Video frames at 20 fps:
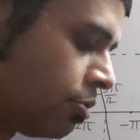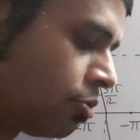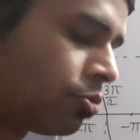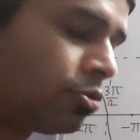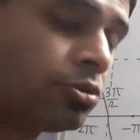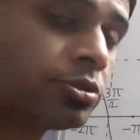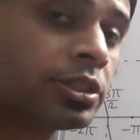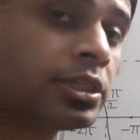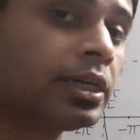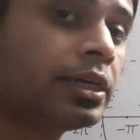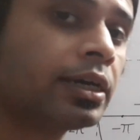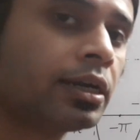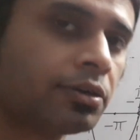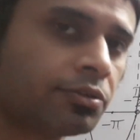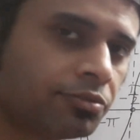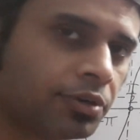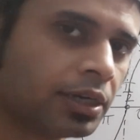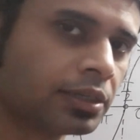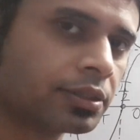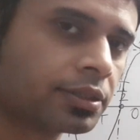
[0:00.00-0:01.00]

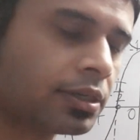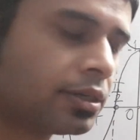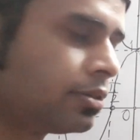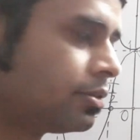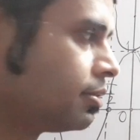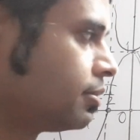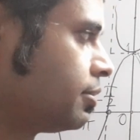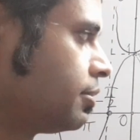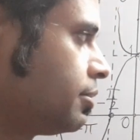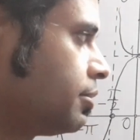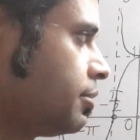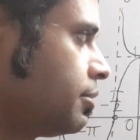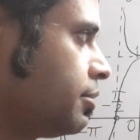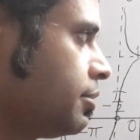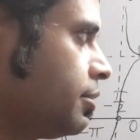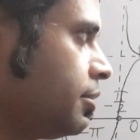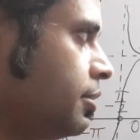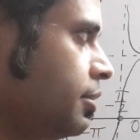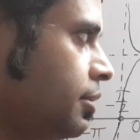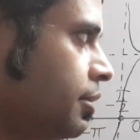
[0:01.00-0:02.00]
cosecant function.
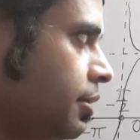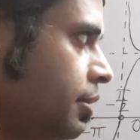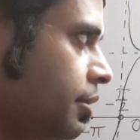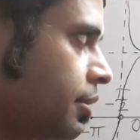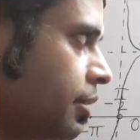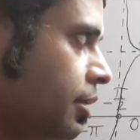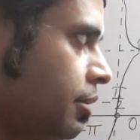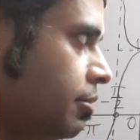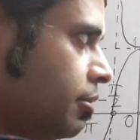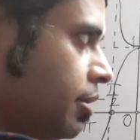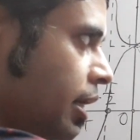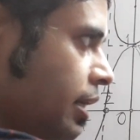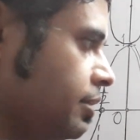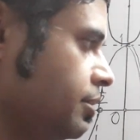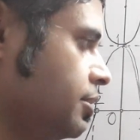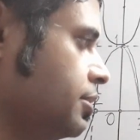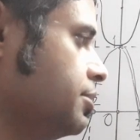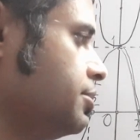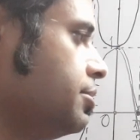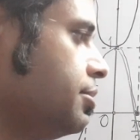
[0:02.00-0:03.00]
The
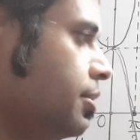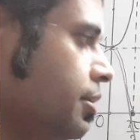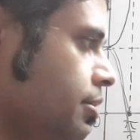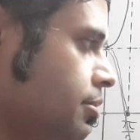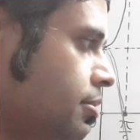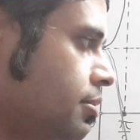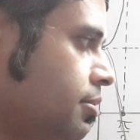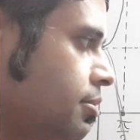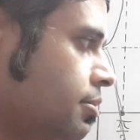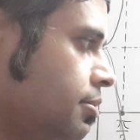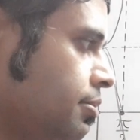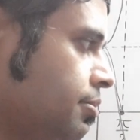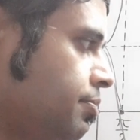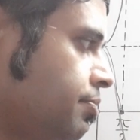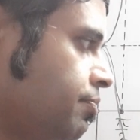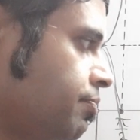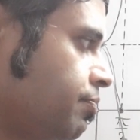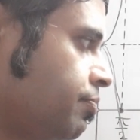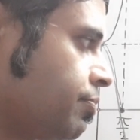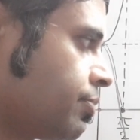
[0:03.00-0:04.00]
range is this.
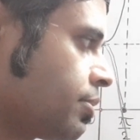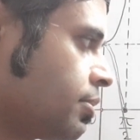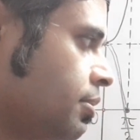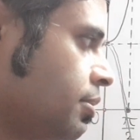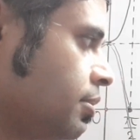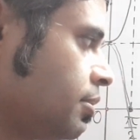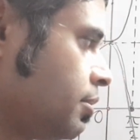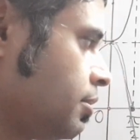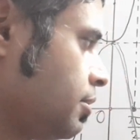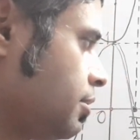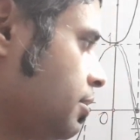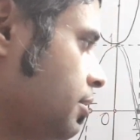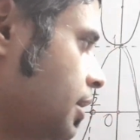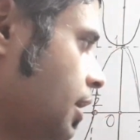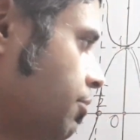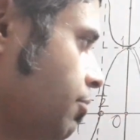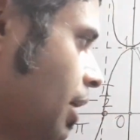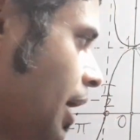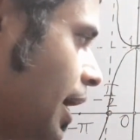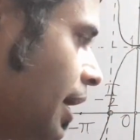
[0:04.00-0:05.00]

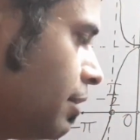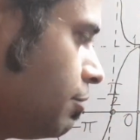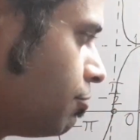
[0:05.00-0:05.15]
Now I